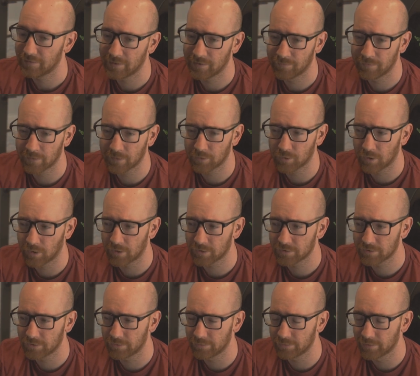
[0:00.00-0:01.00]
If it
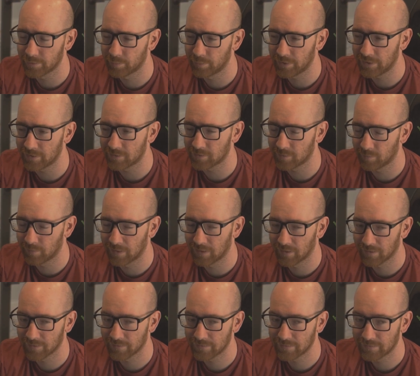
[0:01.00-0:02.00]
costs you your peace of
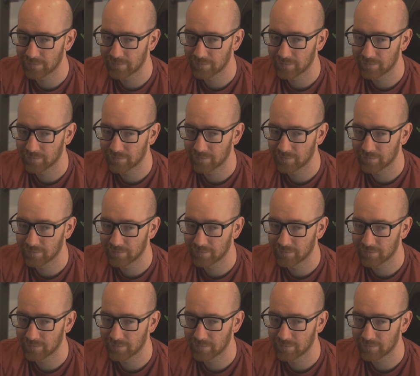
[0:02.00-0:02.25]
mind,